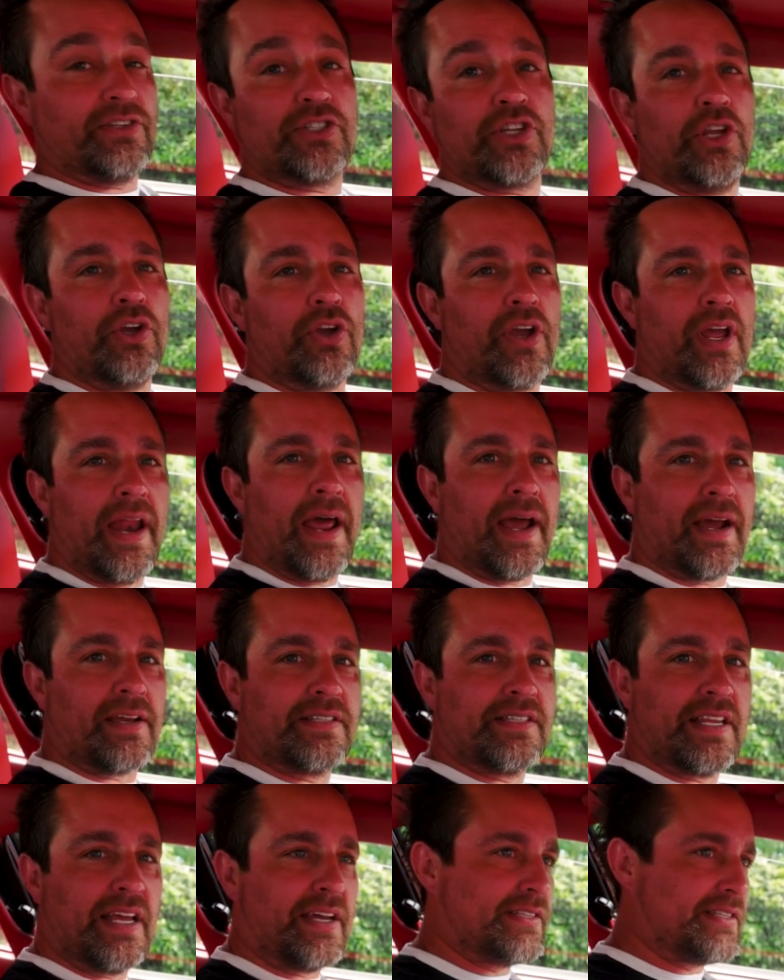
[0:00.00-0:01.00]
so you can
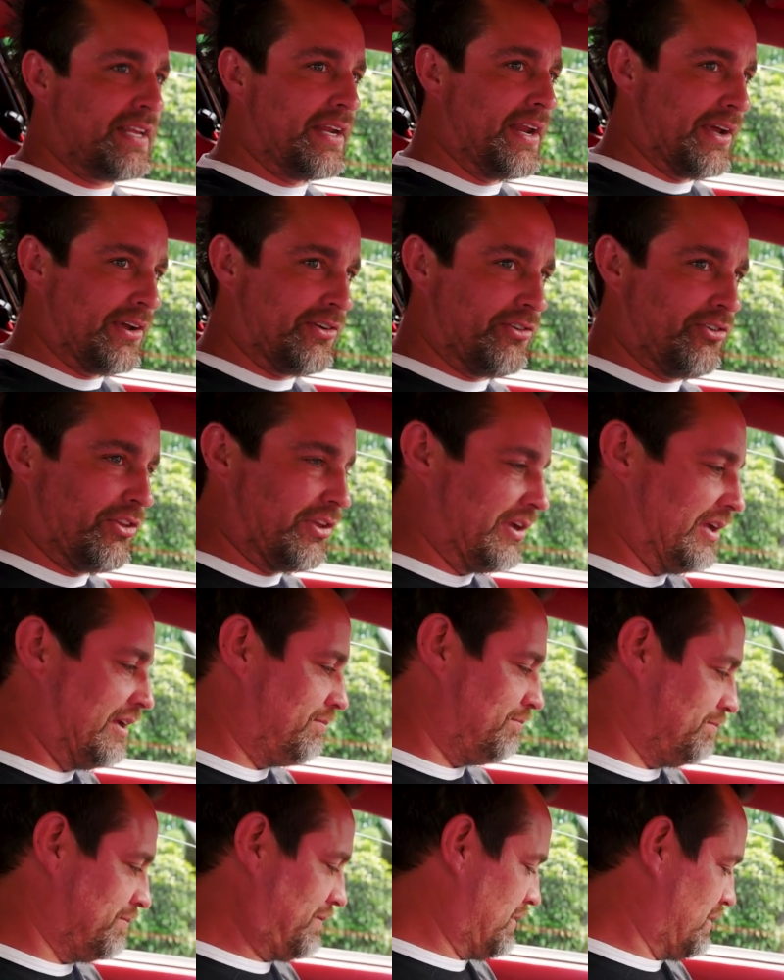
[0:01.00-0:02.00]
access and actually
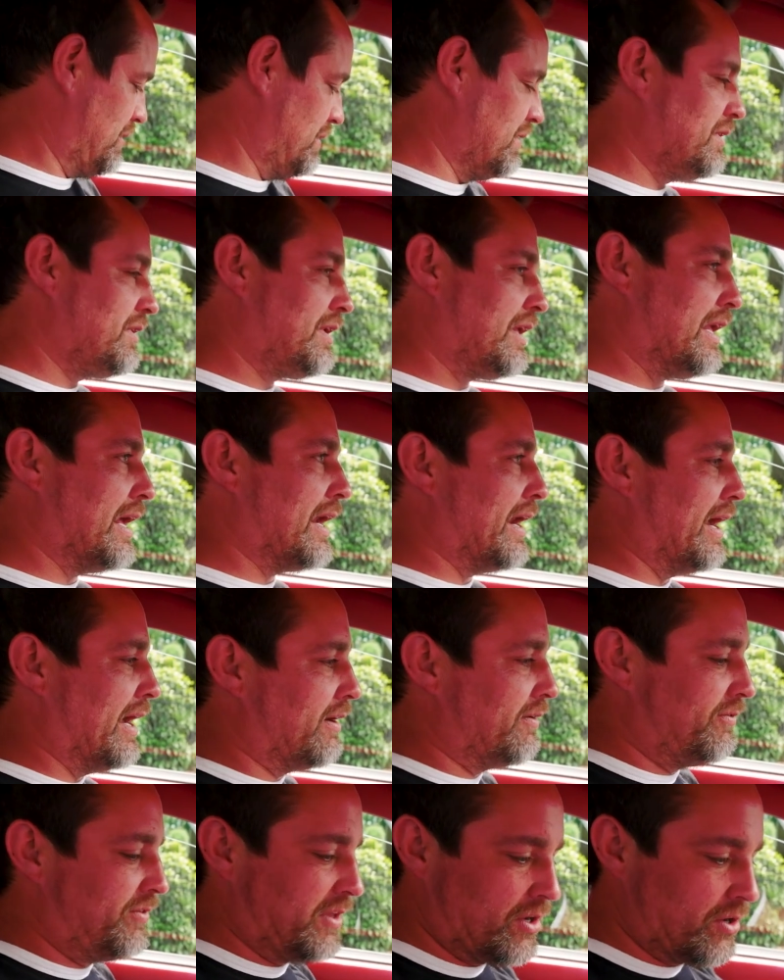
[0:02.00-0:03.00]
get out
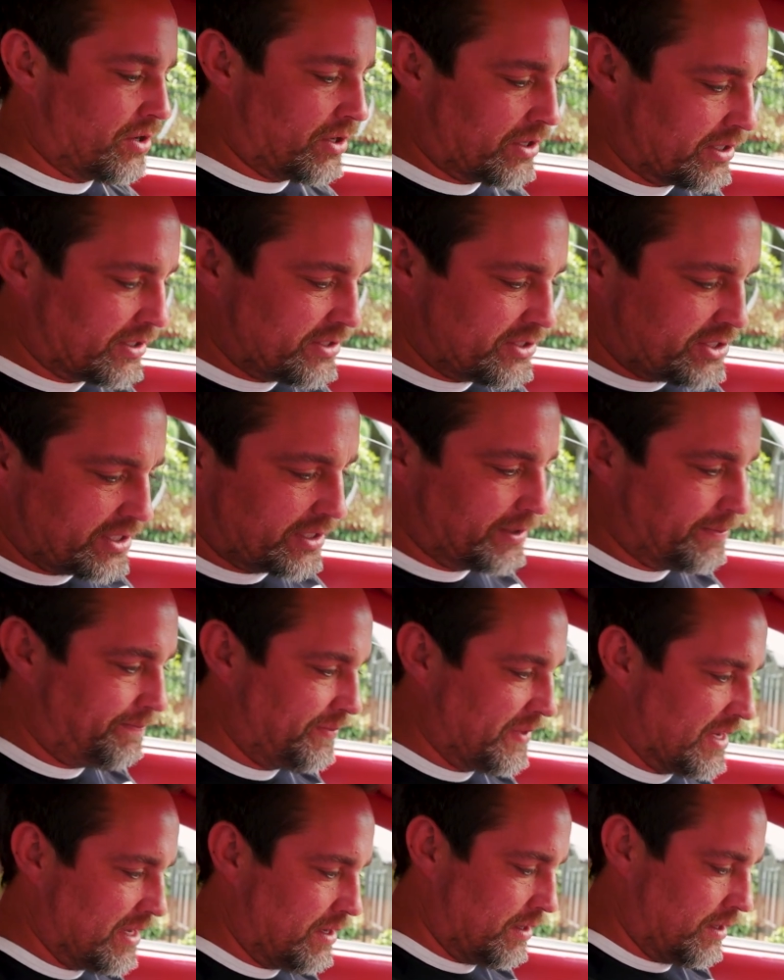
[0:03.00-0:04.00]
of the car. So,
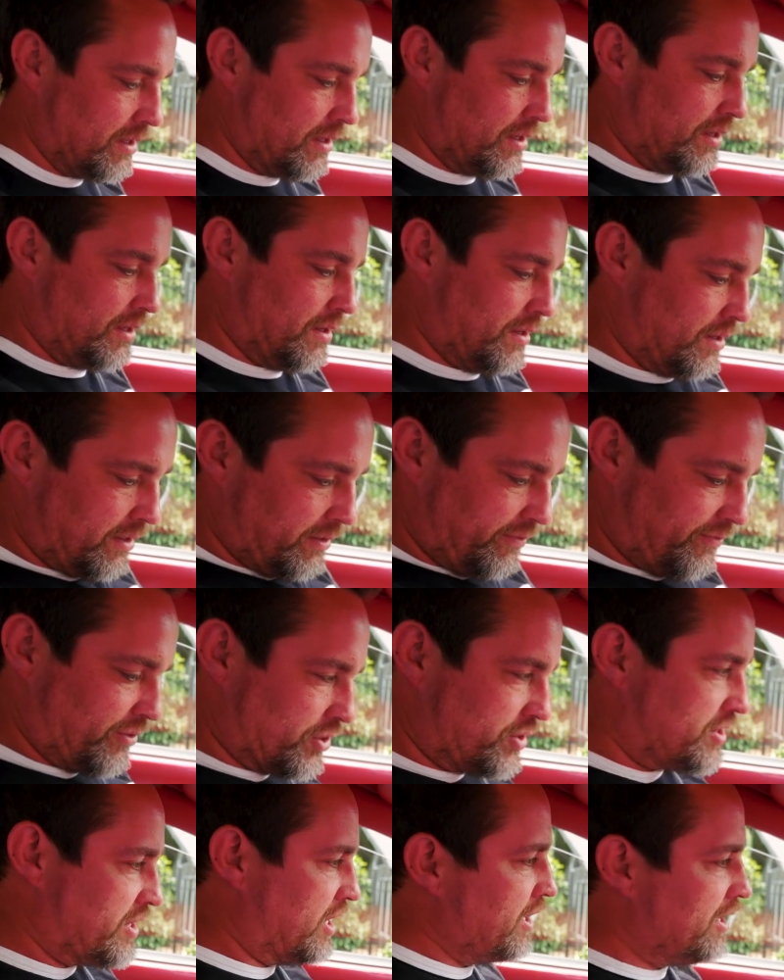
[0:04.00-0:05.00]

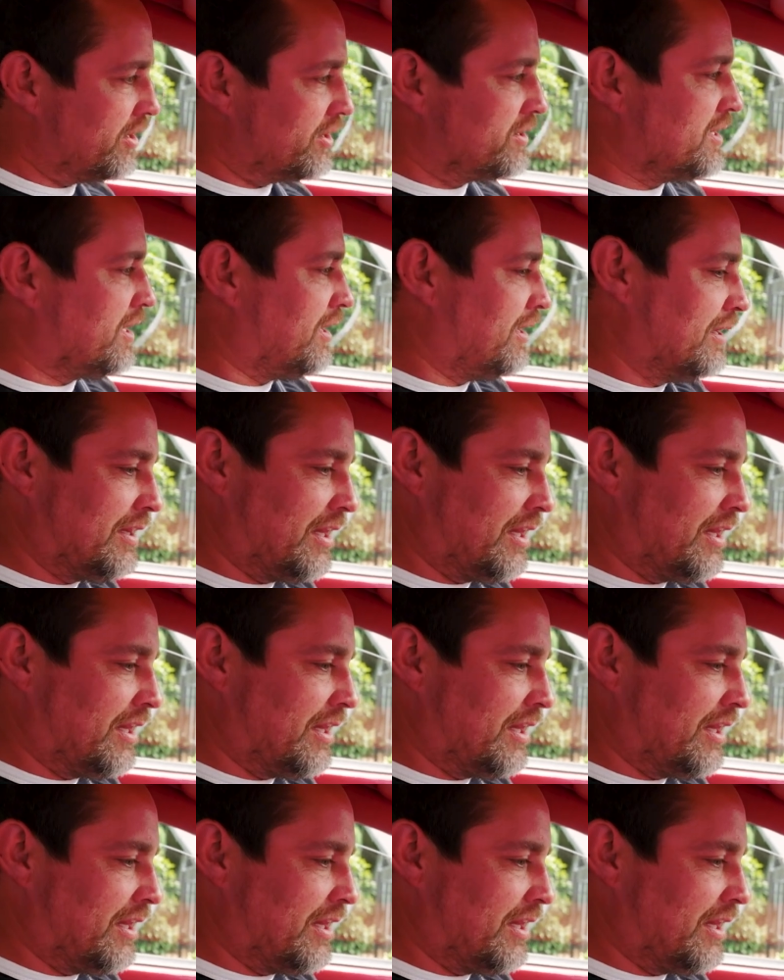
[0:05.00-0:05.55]
first gear, dog